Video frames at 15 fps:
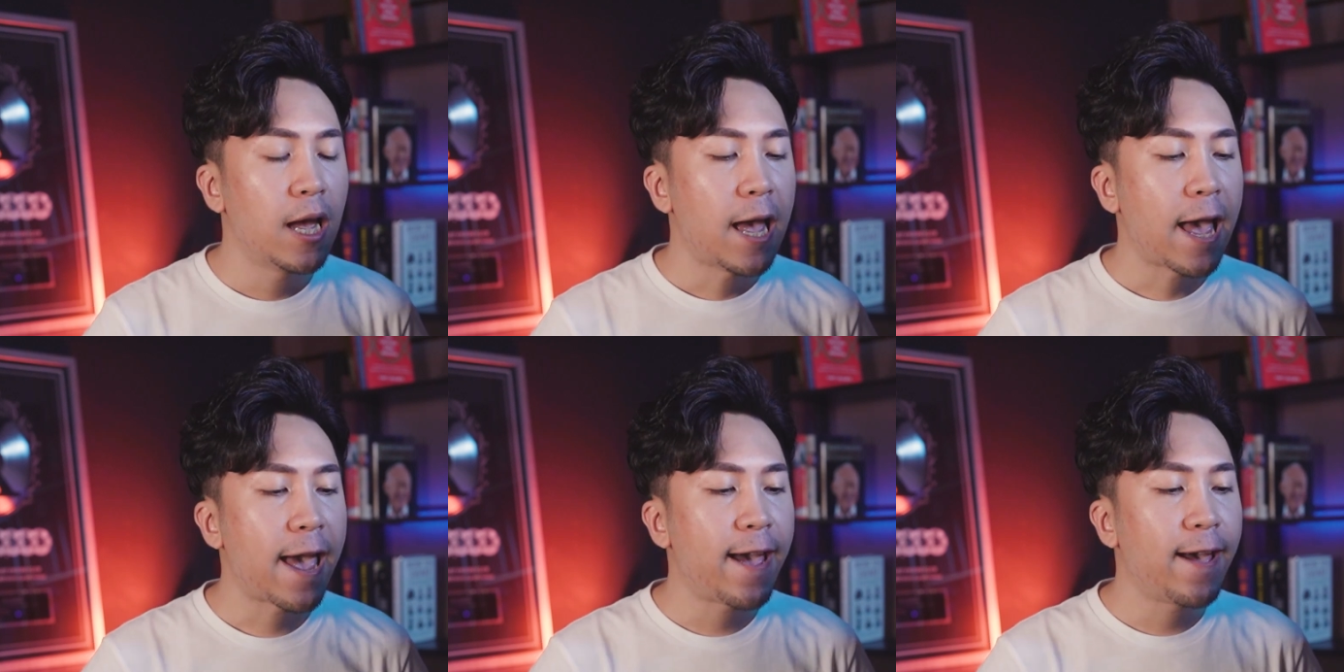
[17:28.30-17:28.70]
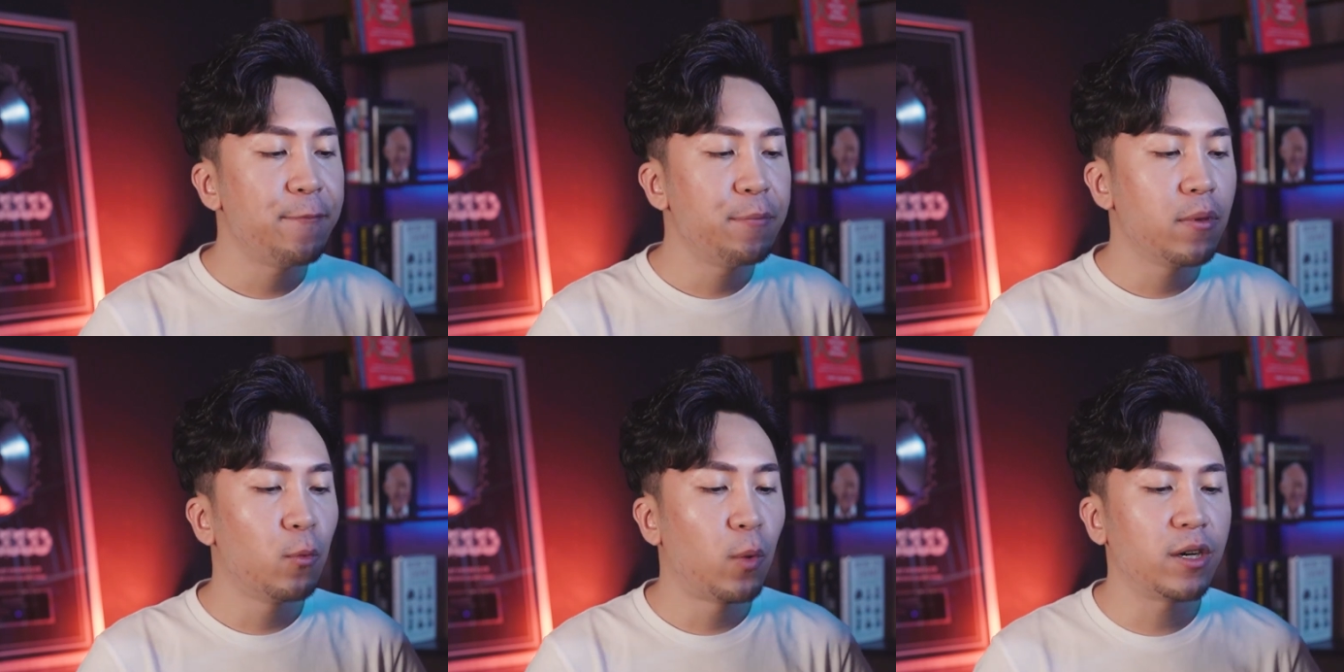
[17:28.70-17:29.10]

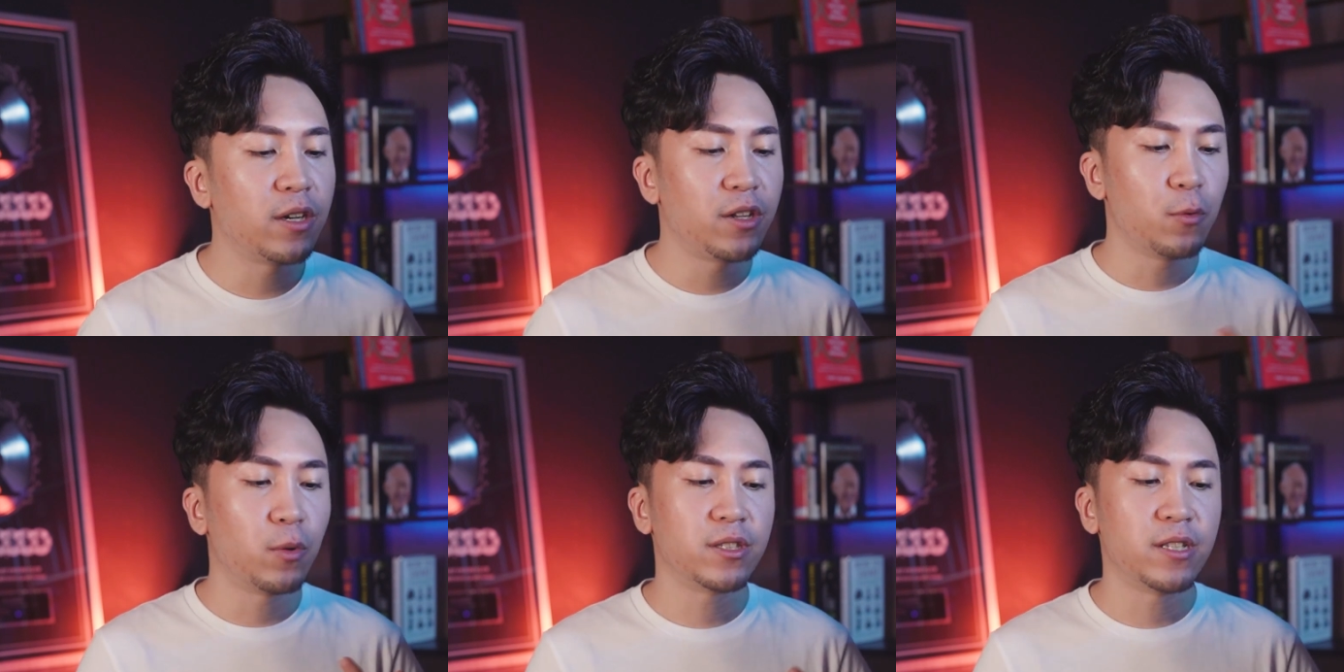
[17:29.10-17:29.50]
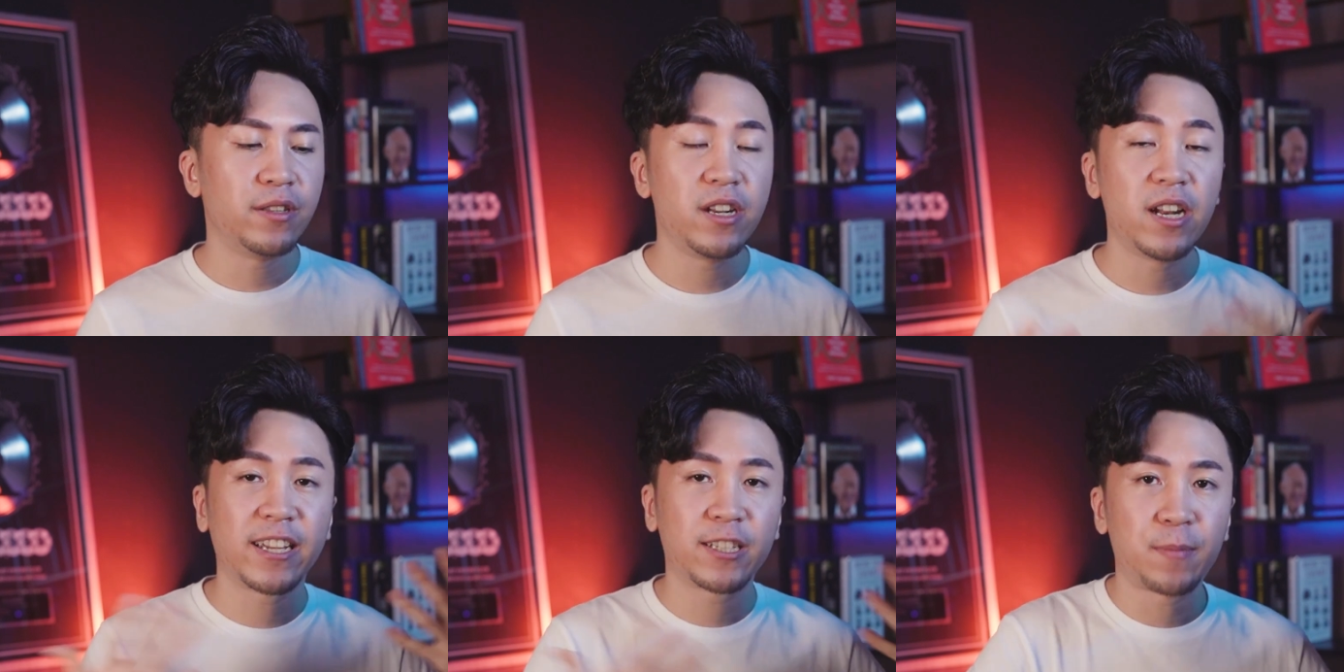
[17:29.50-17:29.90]
And what they did was they
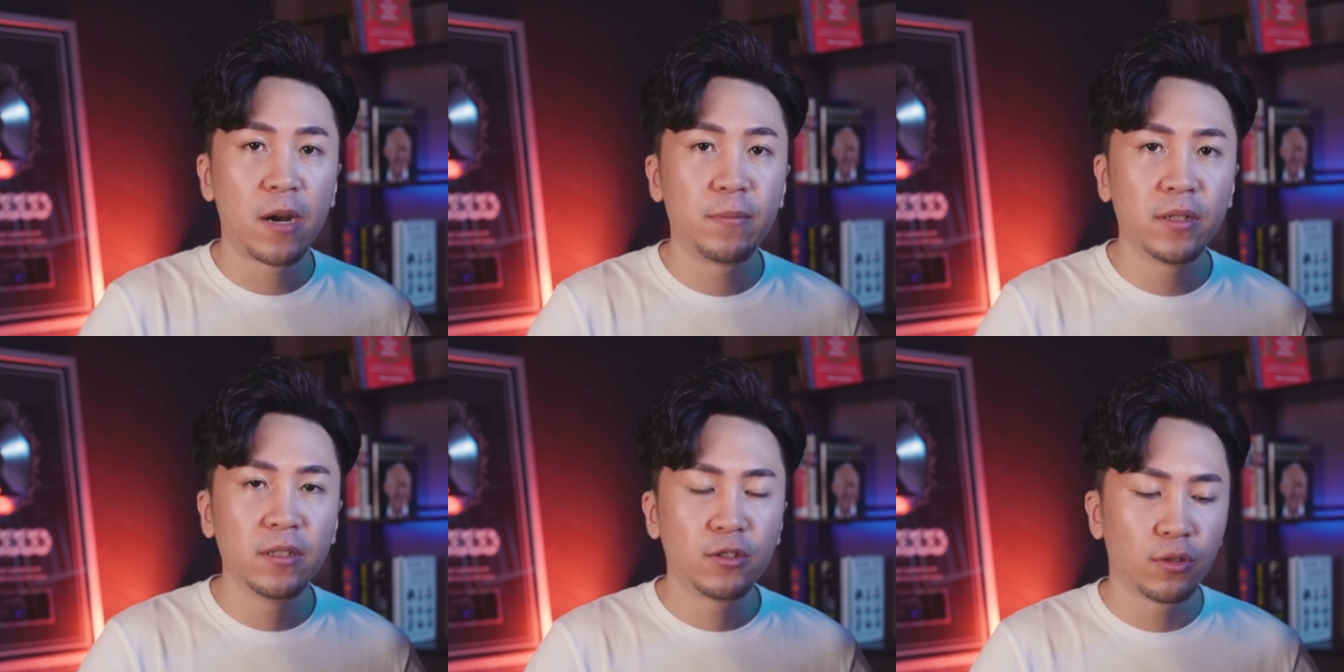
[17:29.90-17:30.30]
did an experiment.